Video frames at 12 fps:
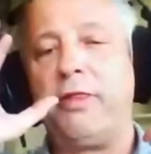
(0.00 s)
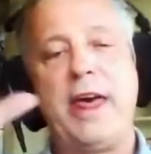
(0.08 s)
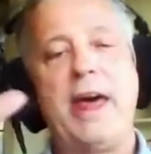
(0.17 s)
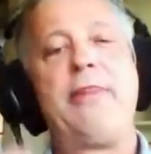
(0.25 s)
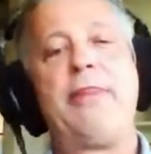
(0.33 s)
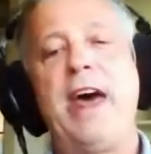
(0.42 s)

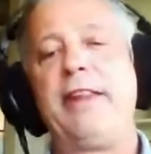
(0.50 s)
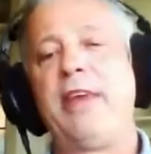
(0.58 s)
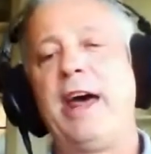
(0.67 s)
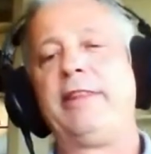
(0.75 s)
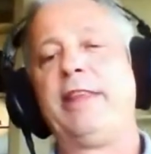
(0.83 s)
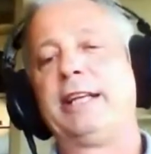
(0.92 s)

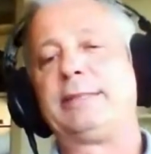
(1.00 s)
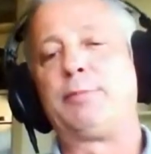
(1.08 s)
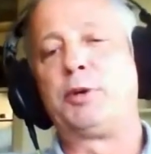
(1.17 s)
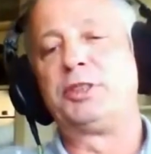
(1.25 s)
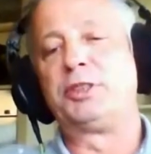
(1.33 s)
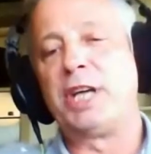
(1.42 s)
that's
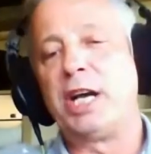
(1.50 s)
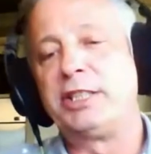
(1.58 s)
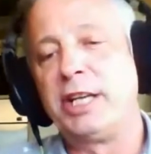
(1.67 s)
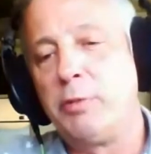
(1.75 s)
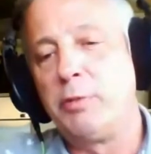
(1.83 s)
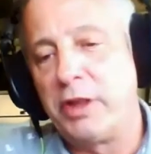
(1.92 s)

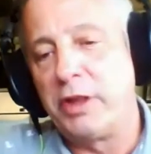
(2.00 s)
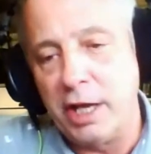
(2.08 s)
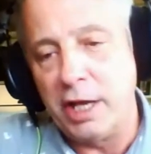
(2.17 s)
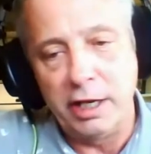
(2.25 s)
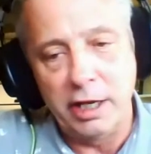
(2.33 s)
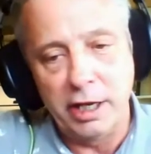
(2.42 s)
precisely
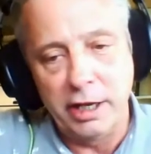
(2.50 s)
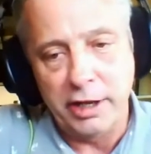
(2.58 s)
within